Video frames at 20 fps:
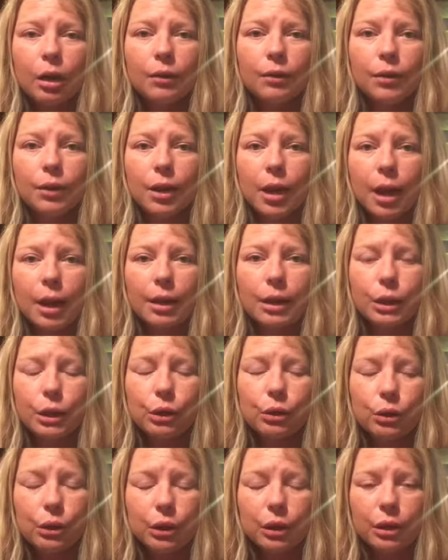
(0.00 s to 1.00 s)
for like
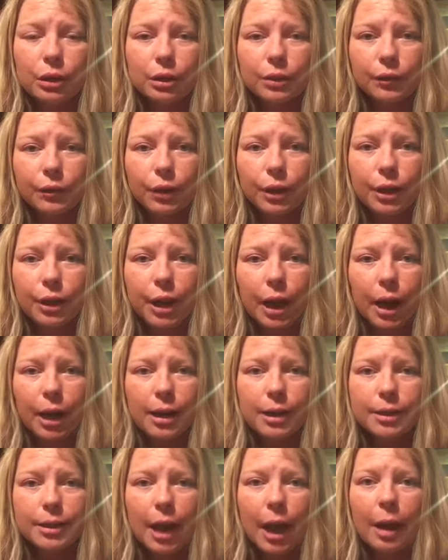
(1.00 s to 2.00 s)
New Year's for you
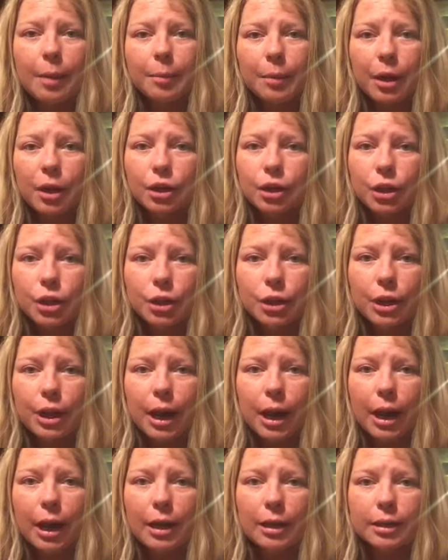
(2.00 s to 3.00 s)
guys. I'm not sure
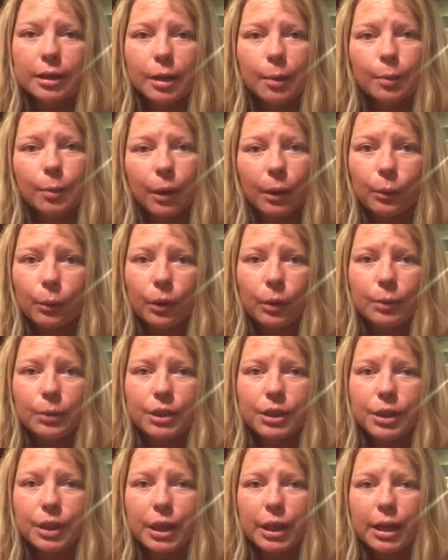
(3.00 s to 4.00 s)
yet, but we will
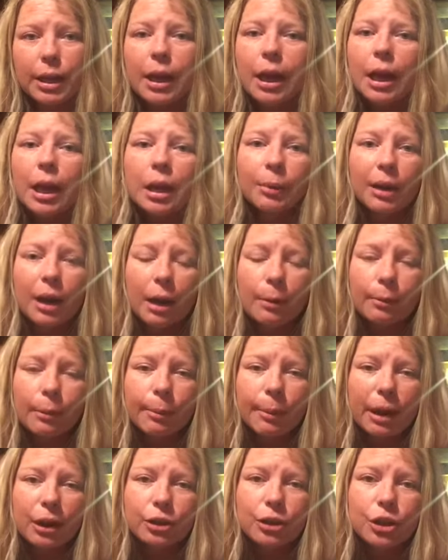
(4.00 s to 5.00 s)
see. But I'm
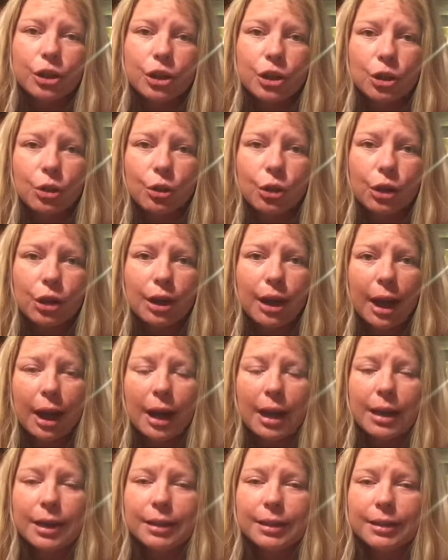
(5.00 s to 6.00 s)
about to show you
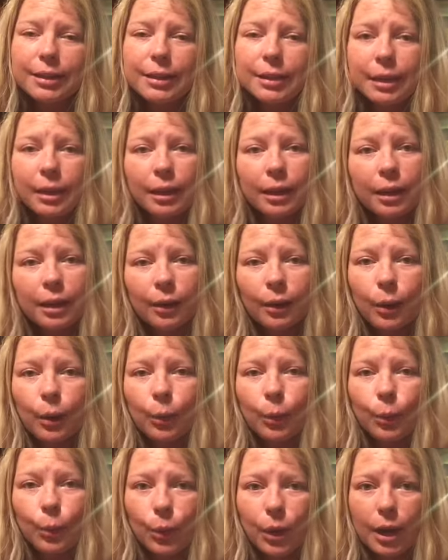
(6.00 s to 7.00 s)
guys
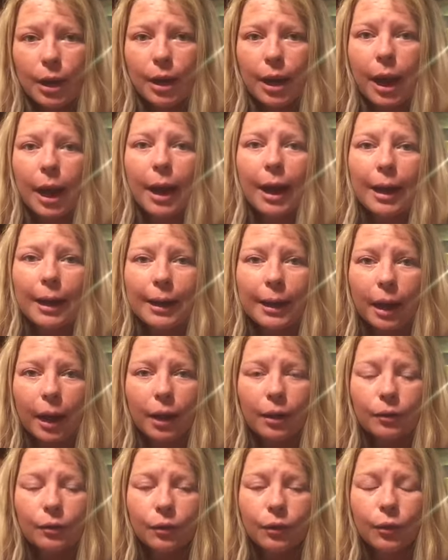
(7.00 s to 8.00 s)
what I
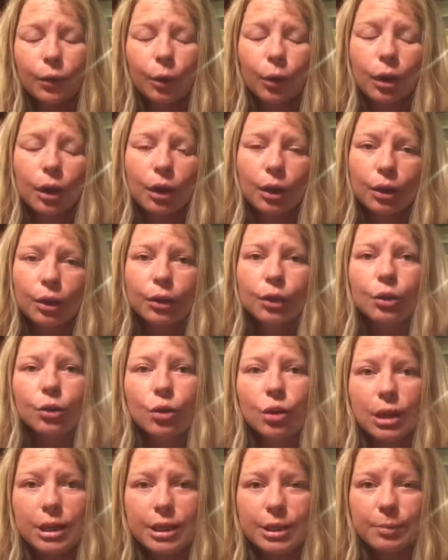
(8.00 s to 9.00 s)
got for
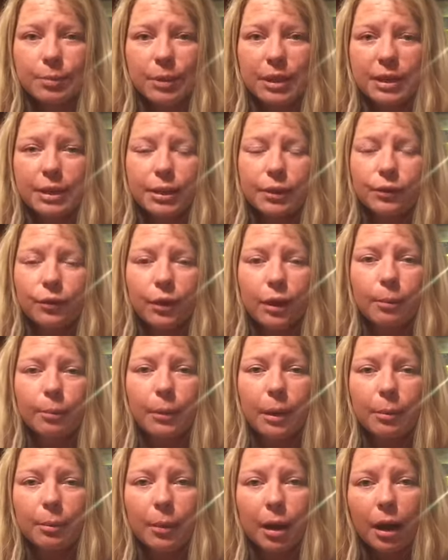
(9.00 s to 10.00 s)
Christmas from
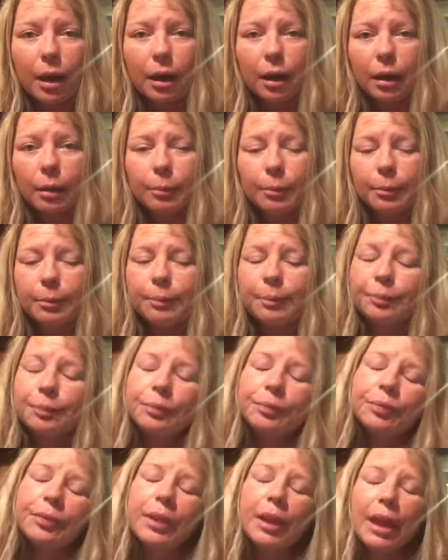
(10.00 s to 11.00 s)
my mom
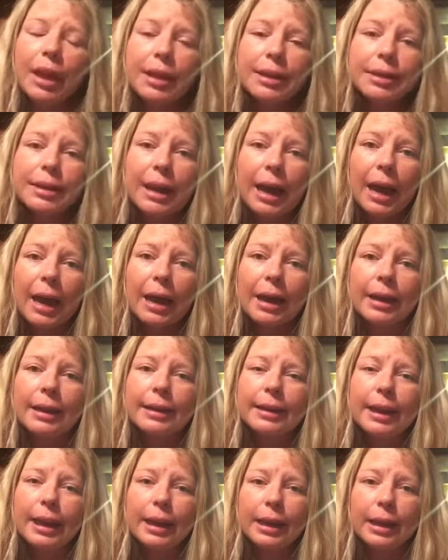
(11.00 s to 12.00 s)
and
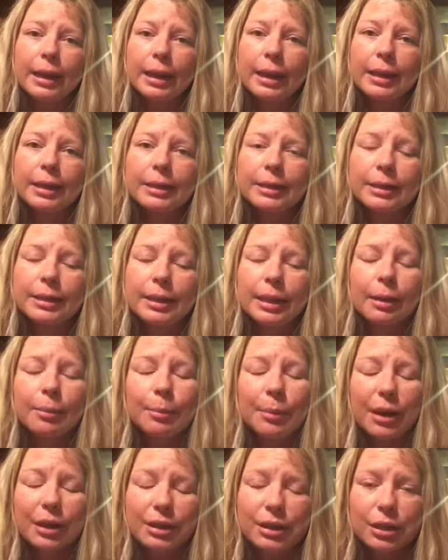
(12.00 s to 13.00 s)
dad and
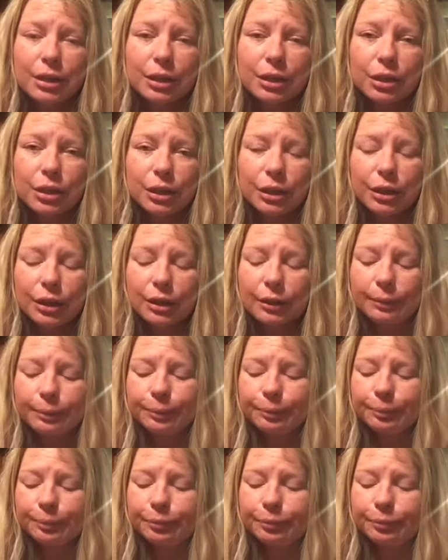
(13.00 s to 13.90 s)
my sister.